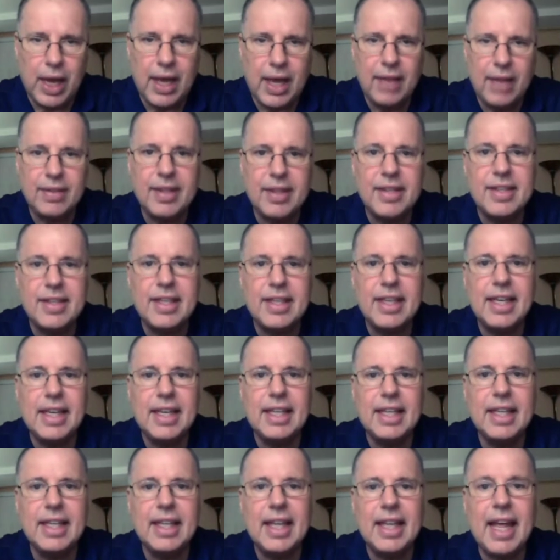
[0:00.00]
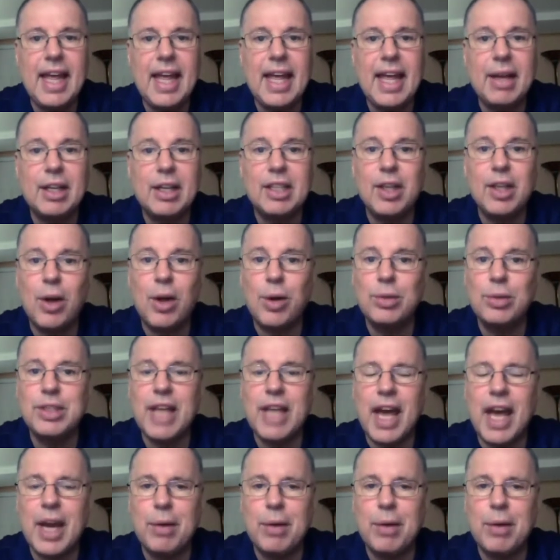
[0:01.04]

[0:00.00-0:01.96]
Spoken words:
and the deal closed